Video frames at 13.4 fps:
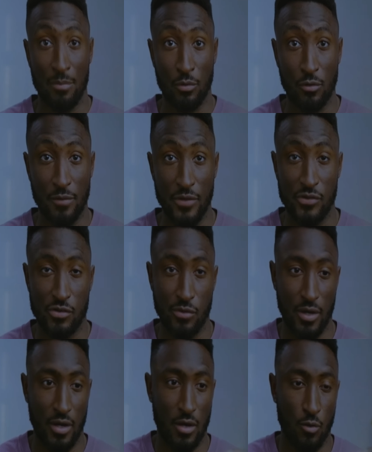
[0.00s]
So a couple things
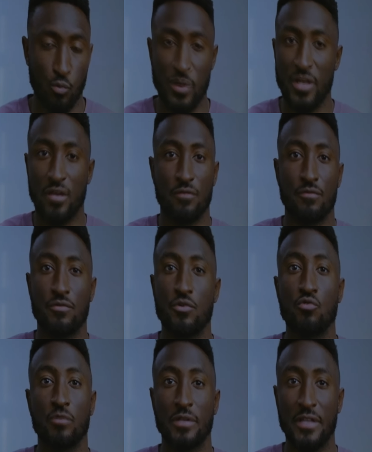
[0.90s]
I love about the
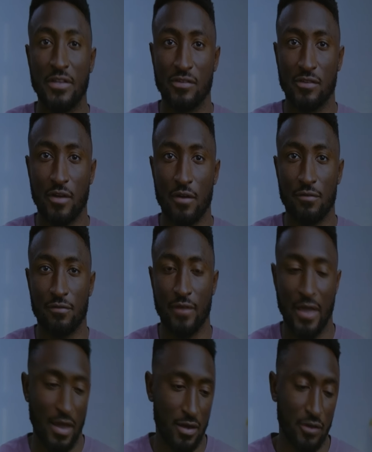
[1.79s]
Sonos is, one, it's
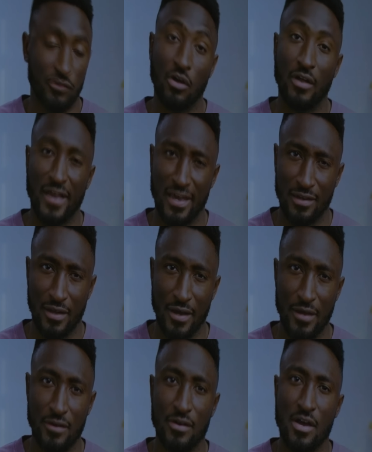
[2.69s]
just built really
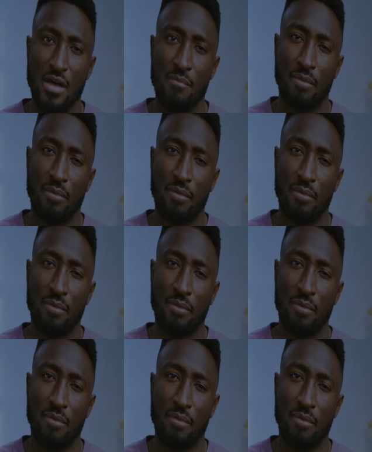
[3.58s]
well.